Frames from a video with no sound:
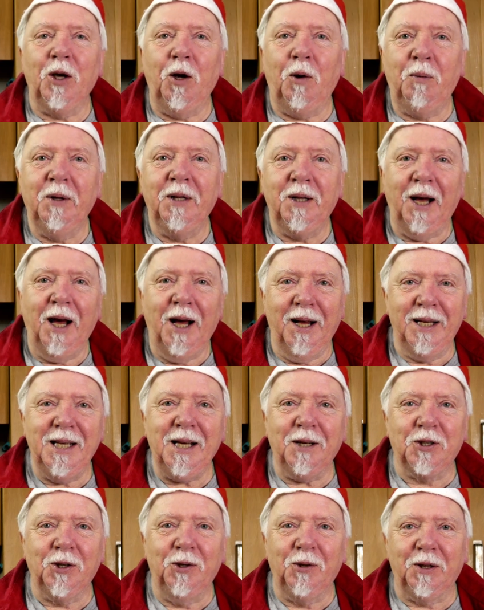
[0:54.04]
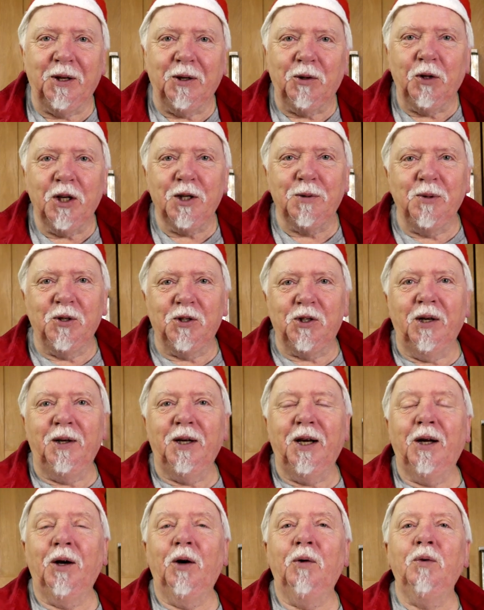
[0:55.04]
get on with yet another Christmas
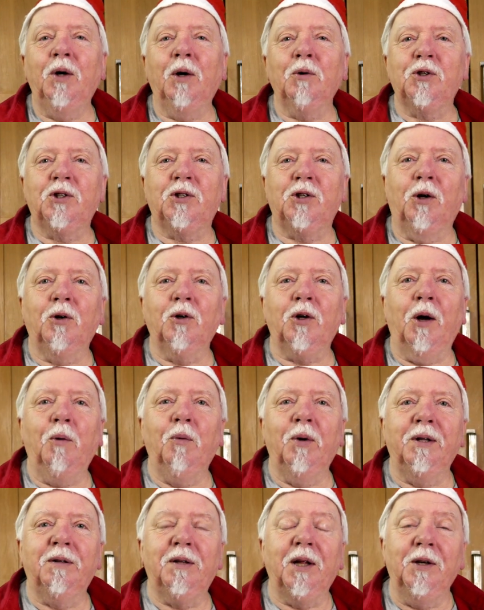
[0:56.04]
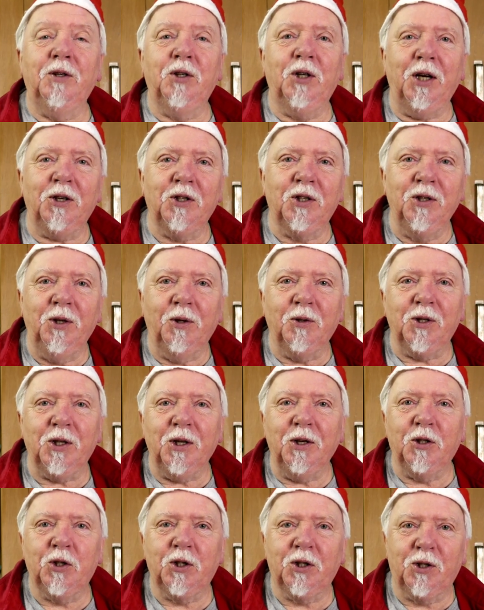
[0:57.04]
dinner, roast duck with chestnut
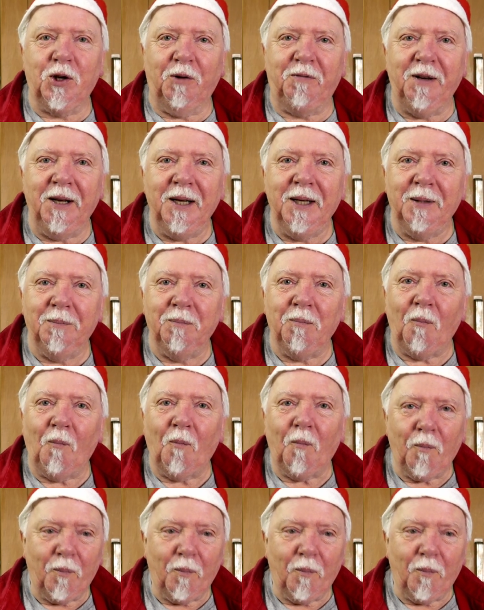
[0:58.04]
stuffing.